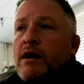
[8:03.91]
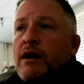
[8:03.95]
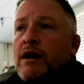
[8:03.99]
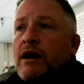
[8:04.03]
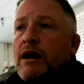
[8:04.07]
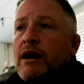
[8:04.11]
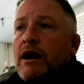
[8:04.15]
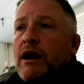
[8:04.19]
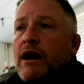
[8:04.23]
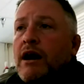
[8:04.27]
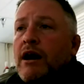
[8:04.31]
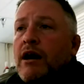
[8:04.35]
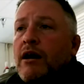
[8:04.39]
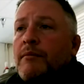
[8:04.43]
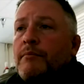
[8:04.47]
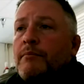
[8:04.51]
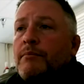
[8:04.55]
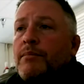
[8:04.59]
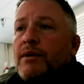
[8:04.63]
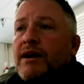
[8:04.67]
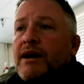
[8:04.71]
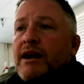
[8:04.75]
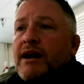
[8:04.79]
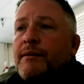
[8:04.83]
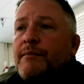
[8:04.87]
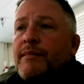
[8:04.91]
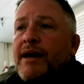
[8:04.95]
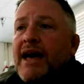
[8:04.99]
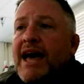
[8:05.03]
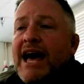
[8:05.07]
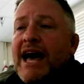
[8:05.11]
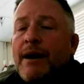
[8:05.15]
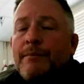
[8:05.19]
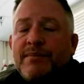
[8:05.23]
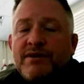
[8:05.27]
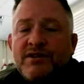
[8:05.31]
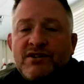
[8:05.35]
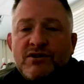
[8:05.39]
But I'm
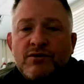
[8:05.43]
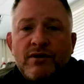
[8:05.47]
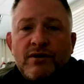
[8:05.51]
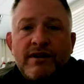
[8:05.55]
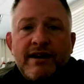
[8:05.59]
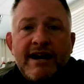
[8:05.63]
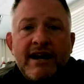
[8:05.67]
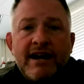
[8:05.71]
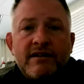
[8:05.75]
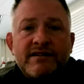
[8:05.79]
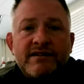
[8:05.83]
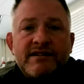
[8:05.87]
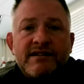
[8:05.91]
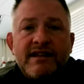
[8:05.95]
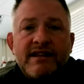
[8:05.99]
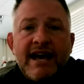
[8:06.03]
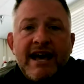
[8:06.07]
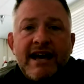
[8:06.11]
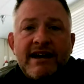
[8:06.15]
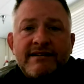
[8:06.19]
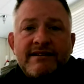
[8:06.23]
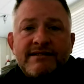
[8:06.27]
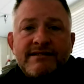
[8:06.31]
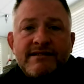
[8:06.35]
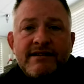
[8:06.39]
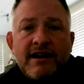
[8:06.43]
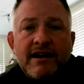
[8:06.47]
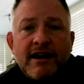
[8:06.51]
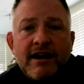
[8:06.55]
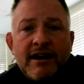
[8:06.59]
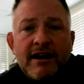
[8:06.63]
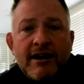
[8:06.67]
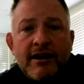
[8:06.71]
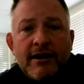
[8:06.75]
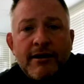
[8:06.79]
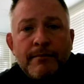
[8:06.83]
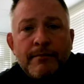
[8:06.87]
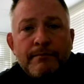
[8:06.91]
happy to announce that
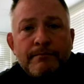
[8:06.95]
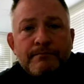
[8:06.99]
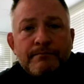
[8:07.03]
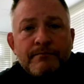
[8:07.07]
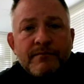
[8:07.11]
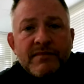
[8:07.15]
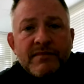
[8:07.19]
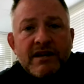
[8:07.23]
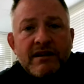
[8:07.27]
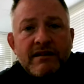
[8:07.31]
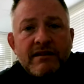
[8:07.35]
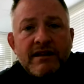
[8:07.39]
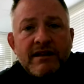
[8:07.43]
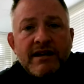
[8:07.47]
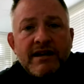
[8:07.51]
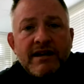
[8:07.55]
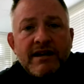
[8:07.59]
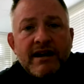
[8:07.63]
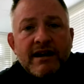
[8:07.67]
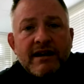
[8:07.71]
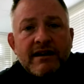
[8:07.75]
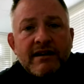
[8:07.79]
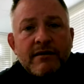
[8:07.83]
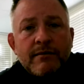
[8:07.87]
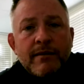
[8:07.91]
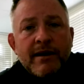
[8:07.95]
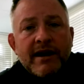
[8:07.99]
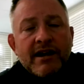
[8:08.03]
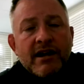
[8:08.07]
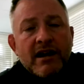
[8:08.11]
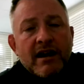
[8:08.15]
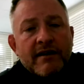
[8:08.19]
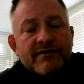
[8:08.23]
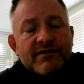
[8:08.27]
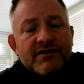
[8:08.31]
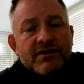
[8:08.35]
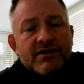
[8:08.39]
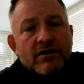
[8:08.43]
the commanding
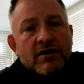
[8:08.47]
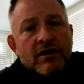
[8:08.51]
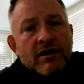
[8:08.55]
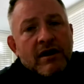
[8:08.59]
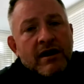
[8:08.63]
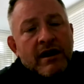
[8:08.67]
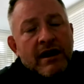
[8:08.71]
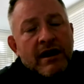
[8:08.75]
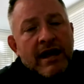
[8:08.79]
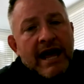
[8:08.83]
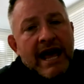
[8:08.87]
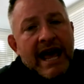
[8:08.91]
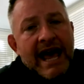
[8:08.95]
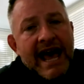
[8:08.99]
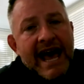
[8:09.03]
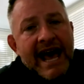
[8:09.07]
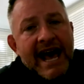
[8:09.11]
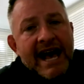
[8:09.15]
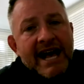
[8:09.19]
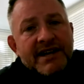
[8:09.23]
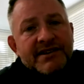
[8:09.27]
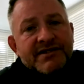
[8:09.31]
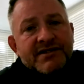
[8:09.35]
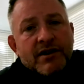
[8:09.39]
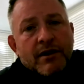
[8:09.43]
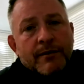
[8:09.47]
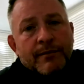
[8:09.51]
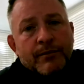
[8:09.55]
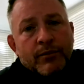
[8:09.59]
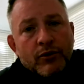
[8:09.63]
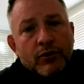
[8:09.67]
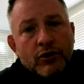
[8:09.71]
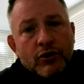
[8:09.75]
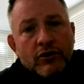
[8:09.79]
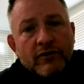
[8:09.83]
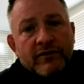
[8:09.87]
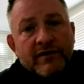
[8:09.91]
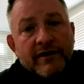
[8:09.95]
officer has
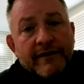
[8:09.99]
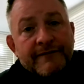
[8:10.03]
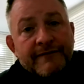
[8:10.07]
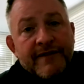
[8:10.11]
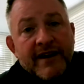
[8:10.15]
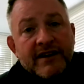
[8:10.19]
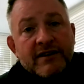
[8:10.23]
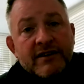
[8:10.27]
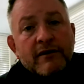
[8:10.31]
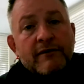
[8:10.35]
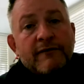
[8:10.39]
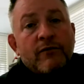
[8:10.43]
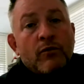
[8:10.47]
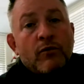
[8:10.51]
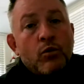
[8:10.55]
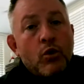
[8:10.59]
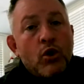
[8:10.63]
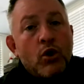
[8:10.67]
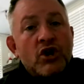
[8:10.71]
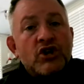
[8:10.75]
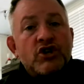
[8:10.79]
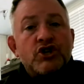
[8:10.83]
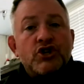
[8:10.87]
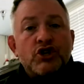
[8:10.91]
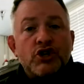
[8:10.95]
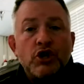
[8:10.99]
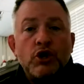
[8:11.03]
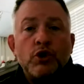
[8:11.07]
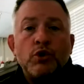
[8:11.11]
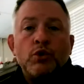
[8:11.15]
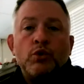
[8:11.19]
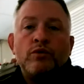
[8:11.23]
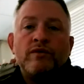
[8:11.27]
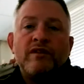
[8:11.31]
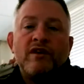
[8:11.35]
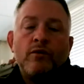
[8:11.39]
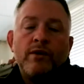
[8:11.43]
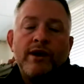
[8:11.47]
approved effective 1 June
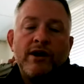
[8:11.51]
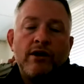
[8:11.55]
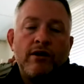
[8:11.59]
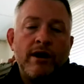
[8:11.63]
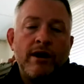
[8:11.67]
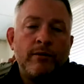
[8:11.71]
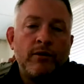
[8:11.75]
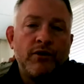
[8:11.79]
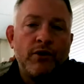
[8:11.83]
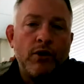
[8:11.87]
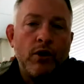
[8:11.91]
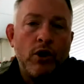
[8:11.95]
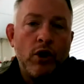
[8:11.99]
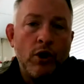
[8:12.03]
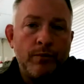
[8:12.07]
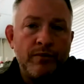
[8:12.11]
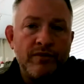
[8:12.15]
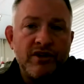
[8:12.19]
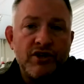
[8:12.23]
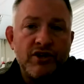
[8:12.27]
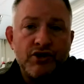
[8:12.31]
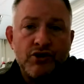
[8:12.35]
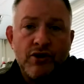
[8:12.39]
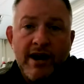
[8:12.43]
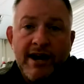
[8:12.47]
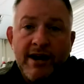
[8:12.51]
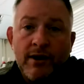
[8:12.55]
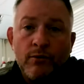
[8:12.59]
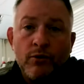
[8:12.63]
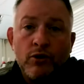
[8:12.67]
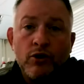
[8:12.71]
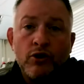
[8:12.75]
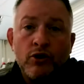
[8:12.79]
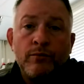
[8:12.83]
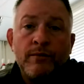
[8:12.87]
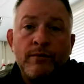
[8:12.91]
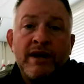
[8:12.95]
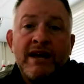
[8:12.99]
that we are able to open the Trident
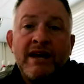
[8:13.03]
Room,